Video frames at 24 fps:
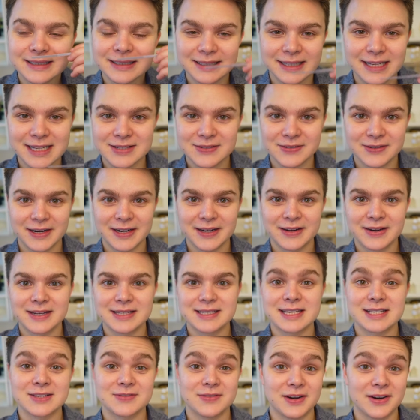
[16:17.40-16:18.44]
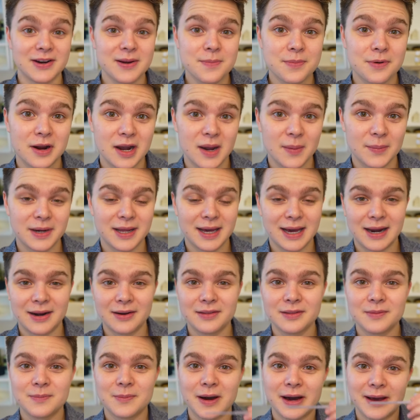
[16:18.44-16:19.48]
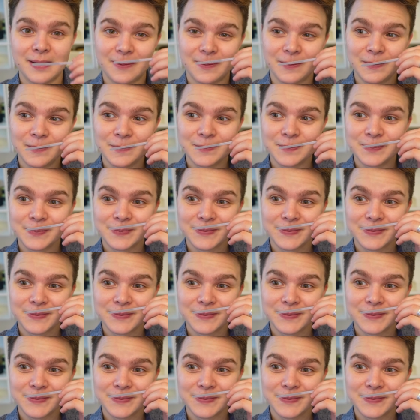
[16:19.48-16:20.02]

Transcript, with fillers: This fragrance is very prominent out of the bottle.